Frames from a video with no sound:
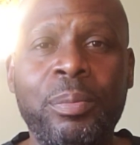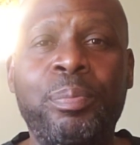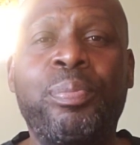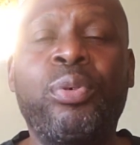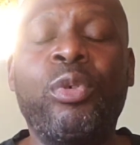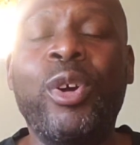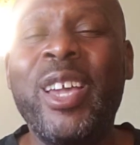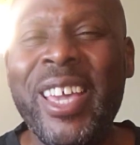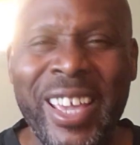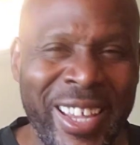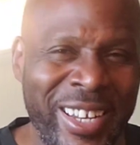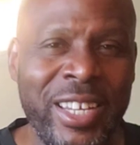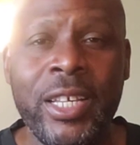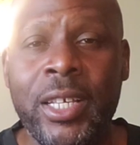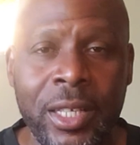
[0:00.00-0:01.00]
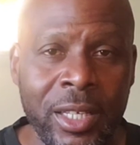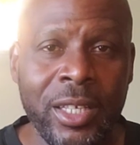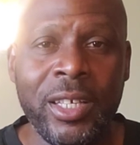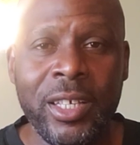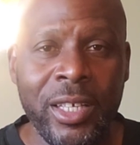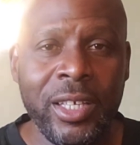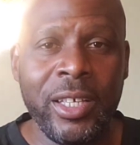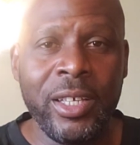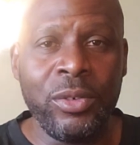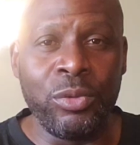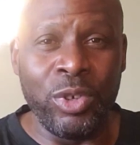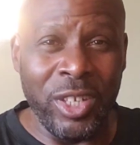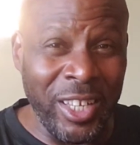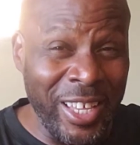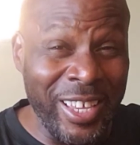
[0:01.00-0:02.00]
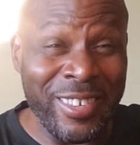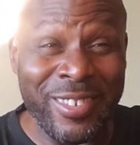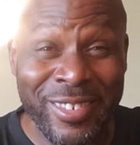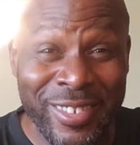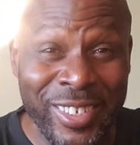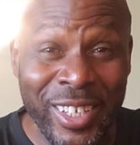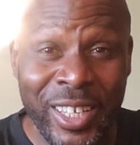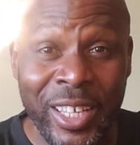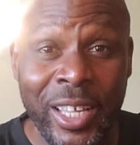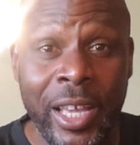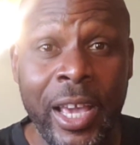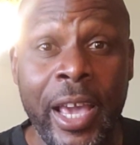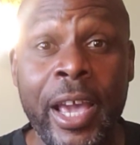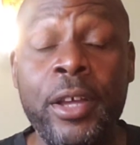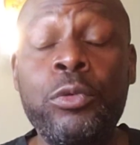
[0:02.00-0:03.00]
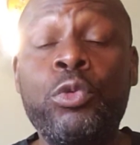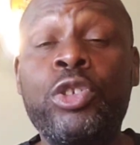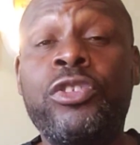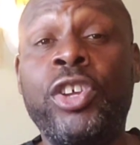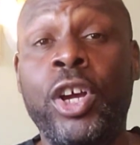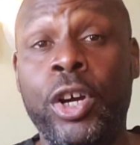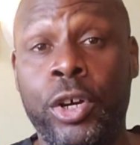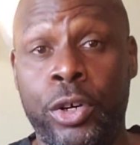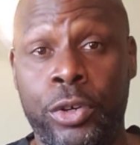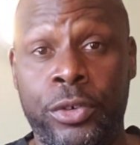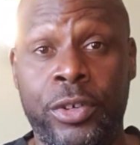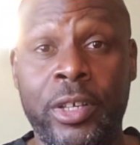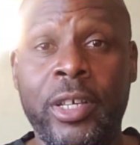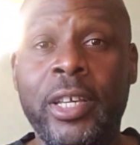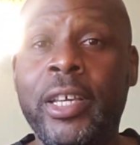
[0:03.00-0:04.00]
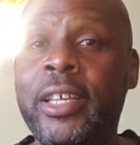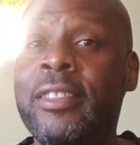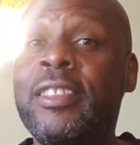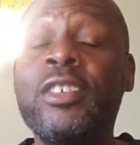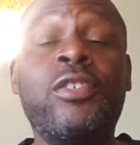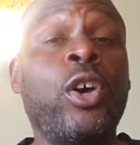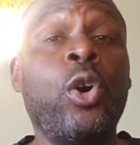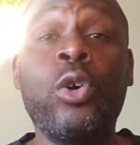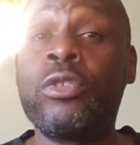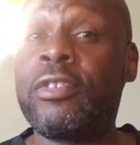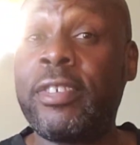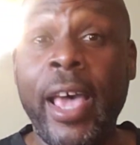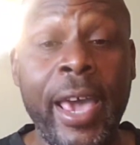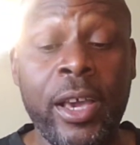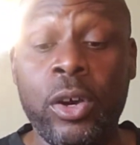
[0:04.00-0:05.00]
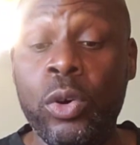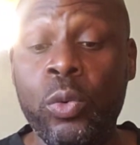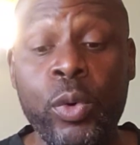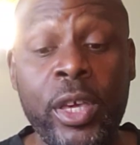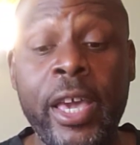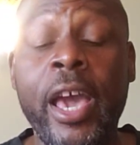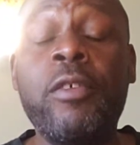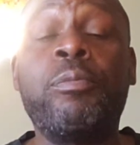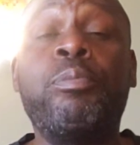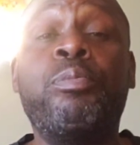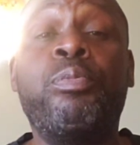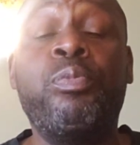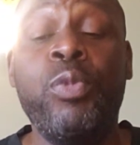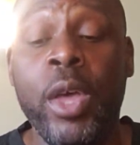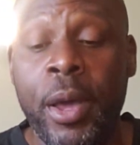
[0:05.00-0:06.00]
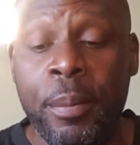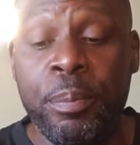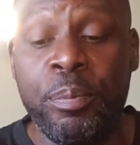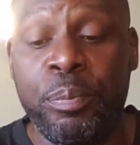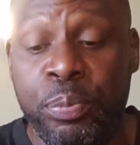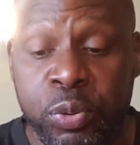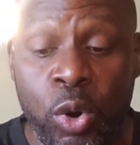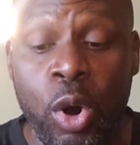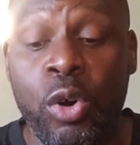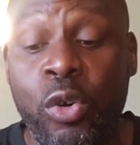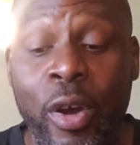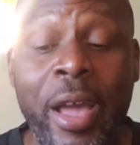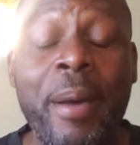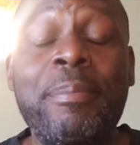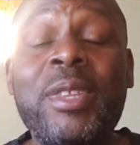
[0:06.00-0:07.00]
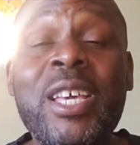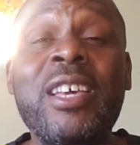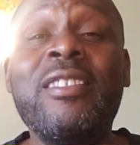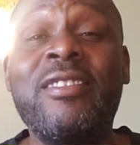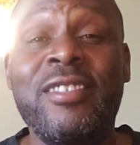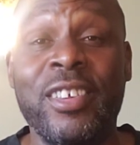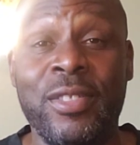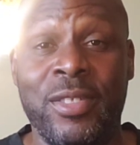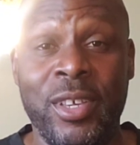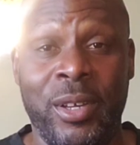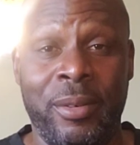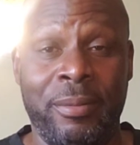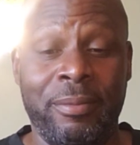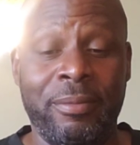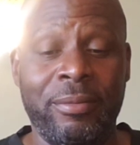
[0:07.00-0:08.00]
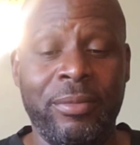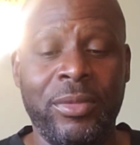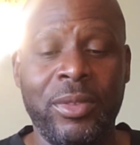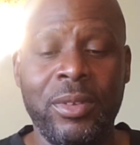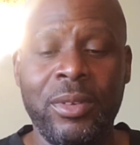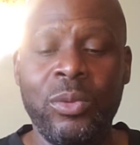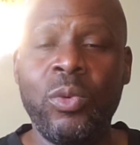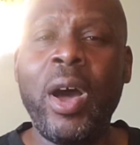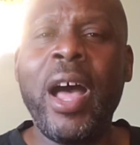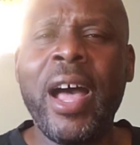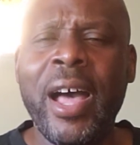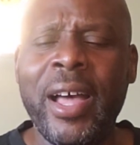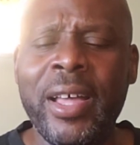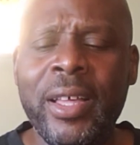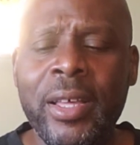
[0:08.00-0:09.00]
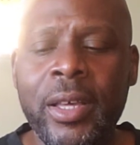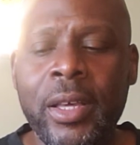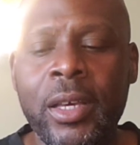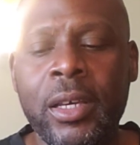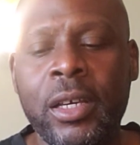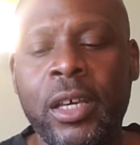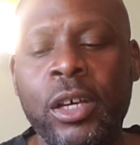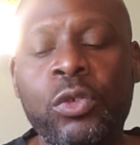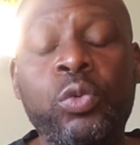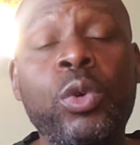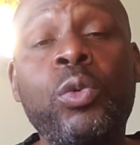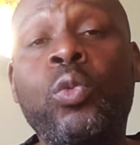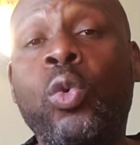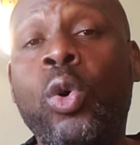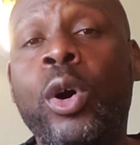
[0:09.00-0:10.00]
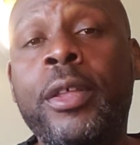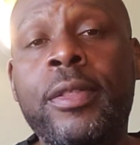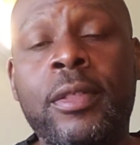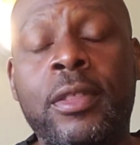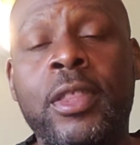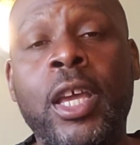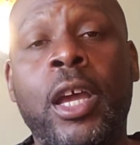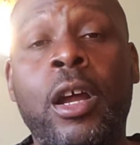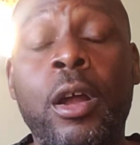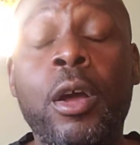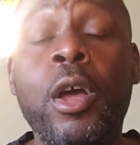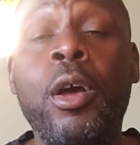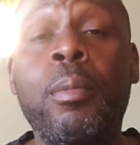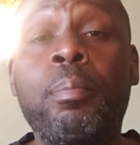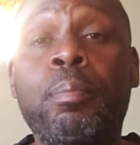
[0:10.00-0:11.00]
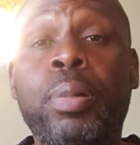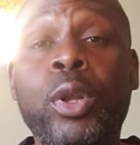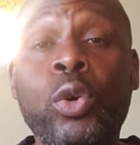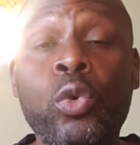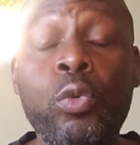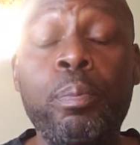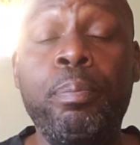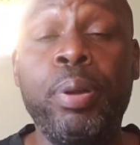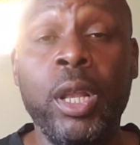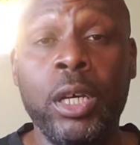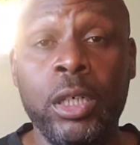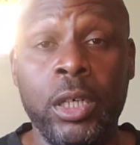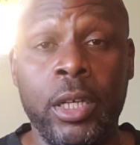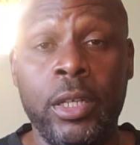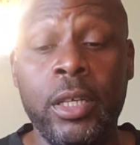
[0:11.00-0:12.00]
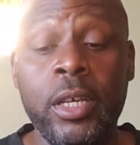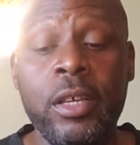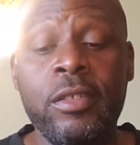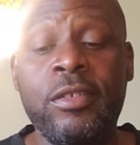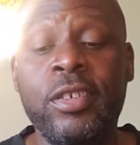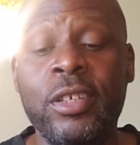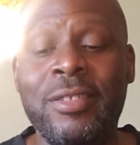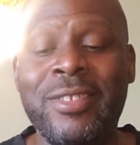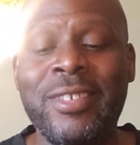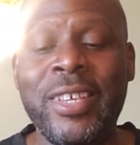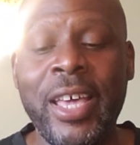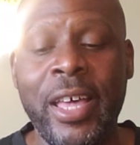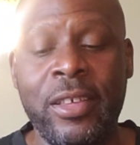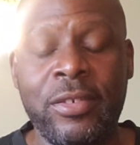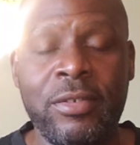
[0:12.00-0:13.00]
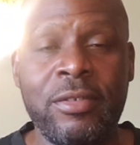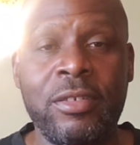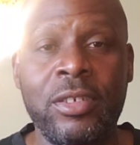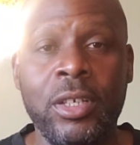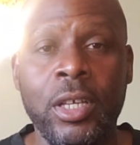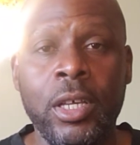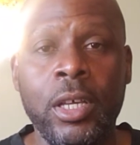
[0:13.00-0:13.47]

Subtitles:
bred, released, and returned. This whole cycle we have programmed into them. Why? Because we want their blue blood to test